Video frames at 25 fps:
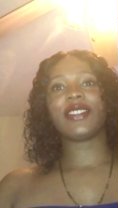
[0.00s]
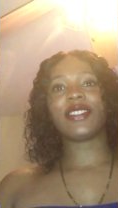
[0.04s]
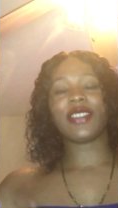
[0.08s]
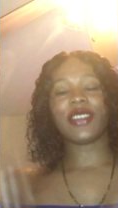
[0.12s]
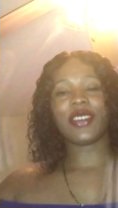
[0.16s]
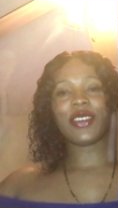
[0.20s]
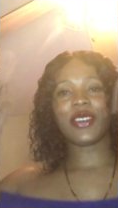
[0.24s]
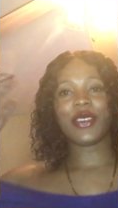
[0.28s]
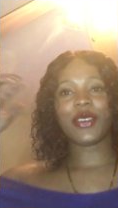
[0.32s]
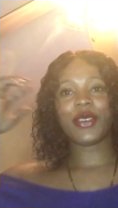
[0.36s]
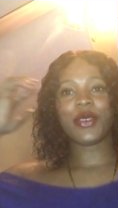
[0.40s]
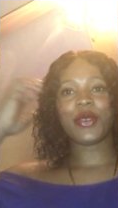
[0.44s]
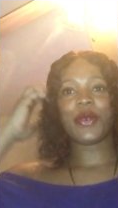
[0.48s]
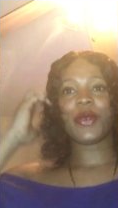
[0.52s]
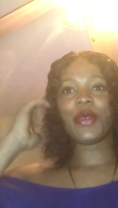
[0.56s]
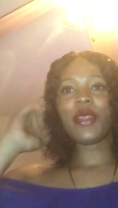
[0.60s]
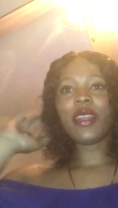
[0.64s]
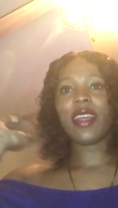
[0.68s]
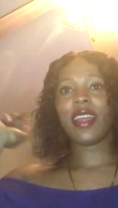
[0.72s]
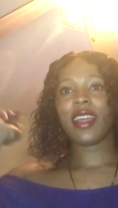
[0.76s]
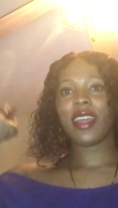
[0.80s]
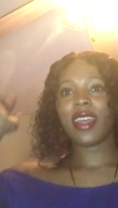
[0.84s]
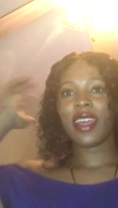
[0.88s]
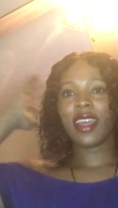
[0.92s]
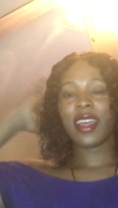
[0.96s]
So
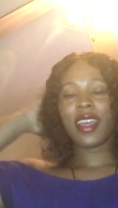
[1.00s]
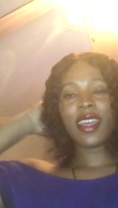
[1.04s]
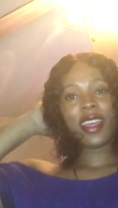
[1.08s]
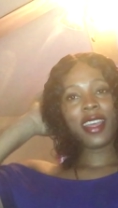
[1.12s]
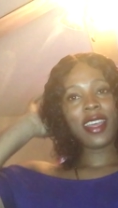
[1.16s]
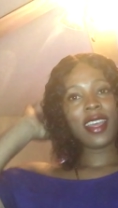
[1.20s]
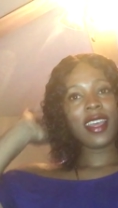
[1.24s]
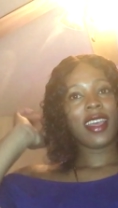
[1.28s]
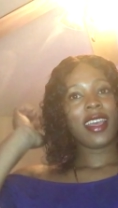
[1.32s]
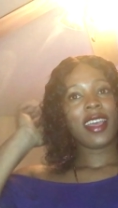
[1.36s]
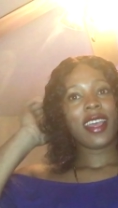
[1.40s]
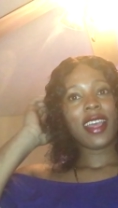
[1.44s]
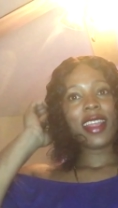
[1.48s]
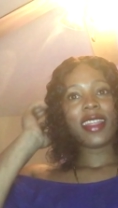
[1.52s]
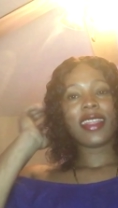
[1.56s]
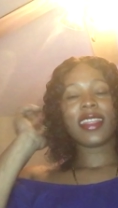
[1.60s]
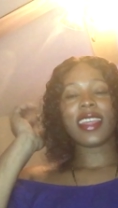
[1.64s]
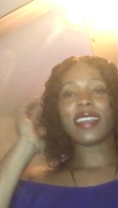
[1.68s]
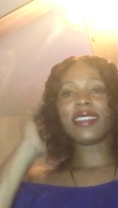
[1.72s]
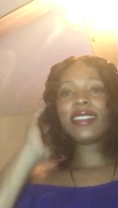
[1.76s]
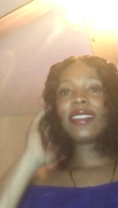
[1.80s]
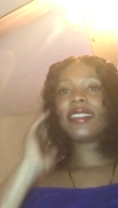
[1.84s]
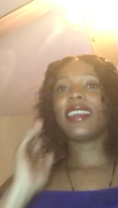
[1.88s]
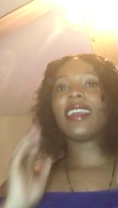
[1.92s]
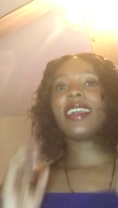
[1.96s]

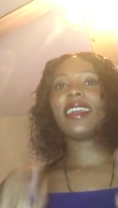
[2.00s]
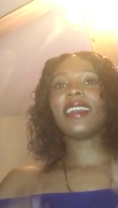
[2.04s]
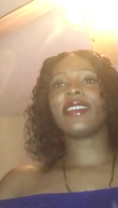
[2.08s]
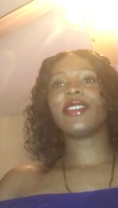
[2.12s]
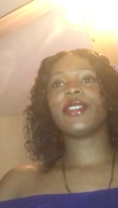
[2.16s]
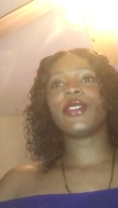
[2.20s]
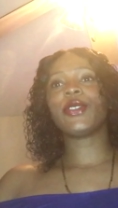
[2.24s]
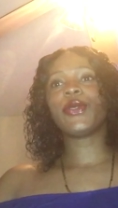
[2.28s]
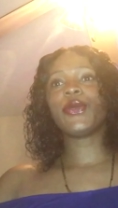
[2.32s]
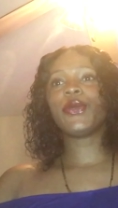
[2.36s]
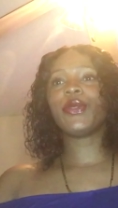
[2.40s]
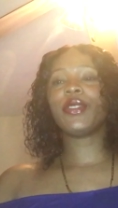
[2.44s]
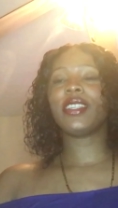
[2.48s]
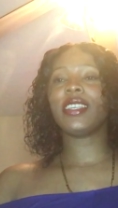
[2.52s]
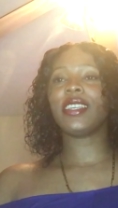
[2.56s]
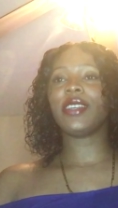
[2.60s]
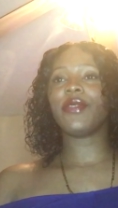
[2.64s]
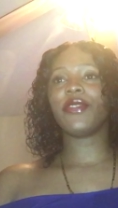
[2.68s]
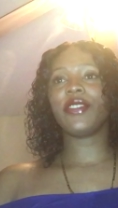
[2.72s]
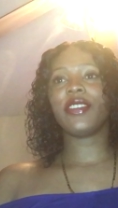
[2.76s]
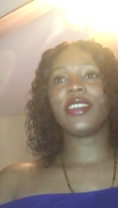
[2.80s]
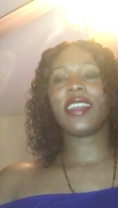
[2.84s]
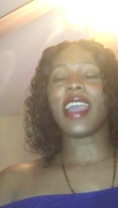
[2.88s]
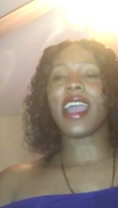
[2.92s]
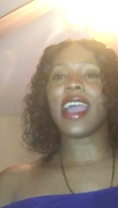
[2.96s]
let's get into the
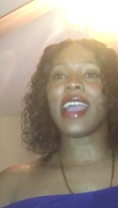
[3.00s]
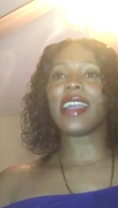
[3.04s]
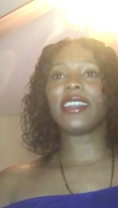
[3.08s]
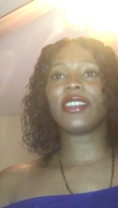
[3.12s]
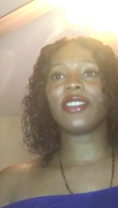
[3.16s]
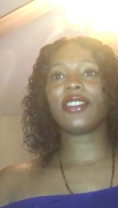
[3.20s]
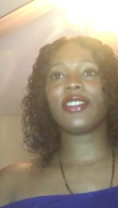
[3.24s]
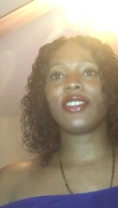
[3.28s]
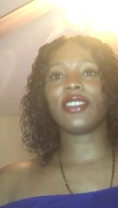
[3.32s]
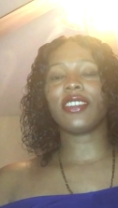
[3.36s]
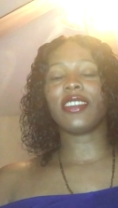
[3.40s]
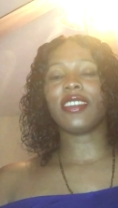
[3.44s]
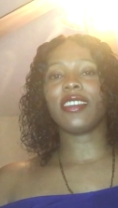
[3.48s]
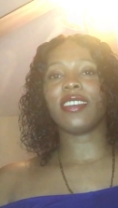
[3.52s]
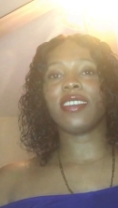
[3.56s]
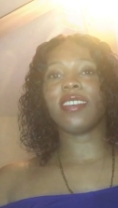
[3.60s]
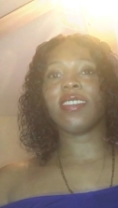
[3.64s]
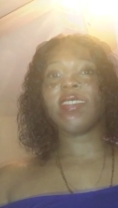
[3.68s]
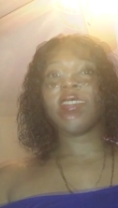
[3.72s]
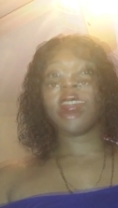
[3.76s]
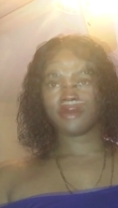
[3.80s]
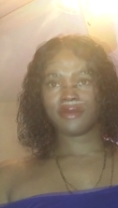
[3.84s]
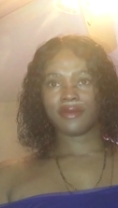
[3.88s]
reaction.